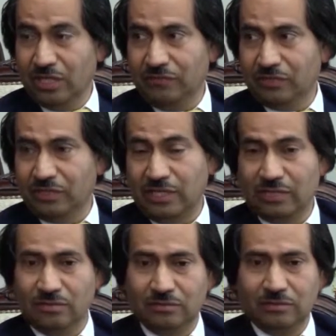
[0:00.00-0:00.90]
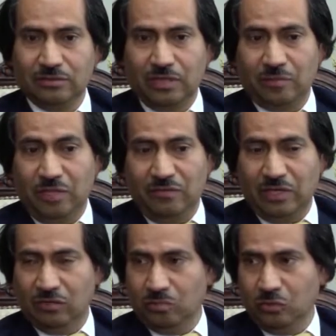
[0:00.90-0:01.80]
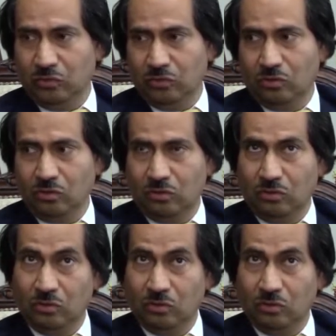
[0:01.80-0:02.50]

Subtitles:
And after that, like maybe a month or